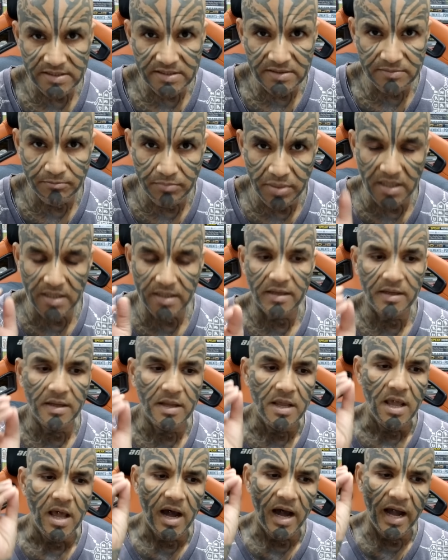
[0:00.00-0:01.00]
but
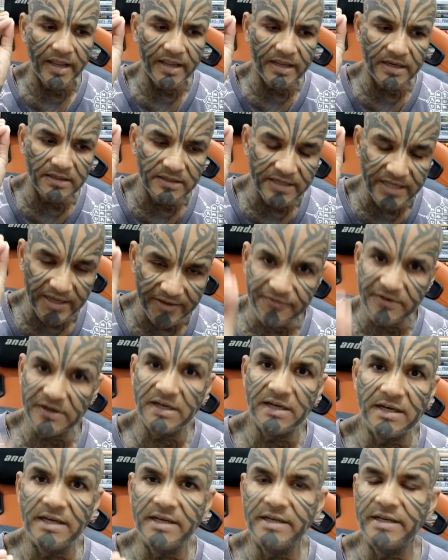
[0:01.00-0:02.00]
I can
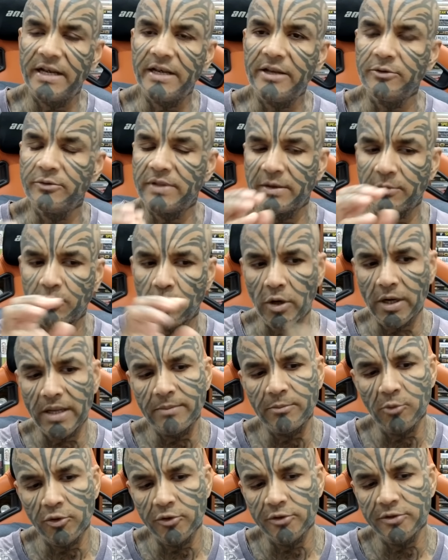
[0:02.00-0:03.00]
definitely tell you that what
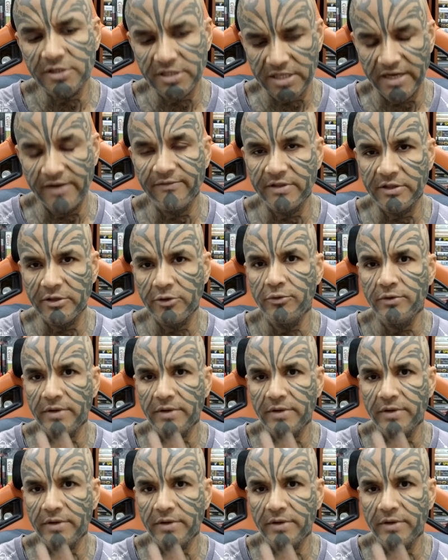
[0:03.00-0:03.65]
I'm going to share with you